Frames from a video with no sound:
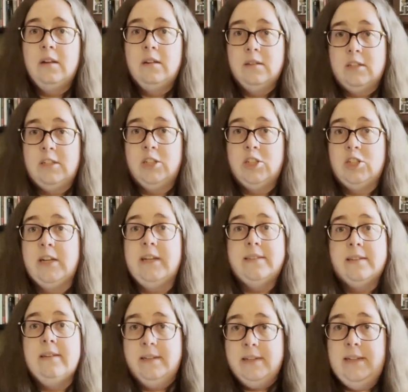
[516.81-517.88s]
Letitia is
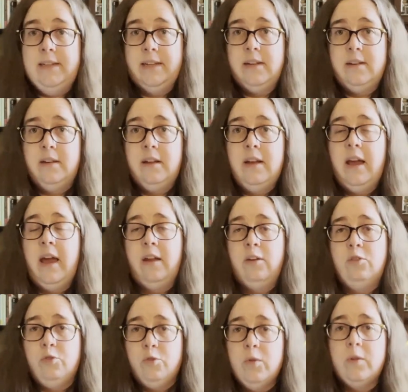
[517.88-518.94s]
needed and
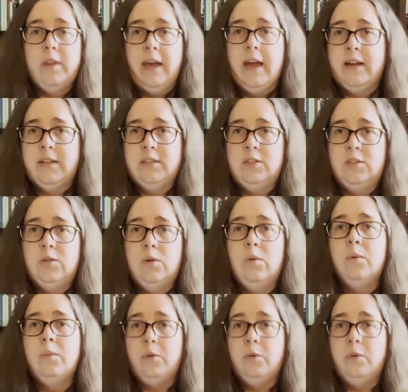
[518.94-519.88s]
truly has to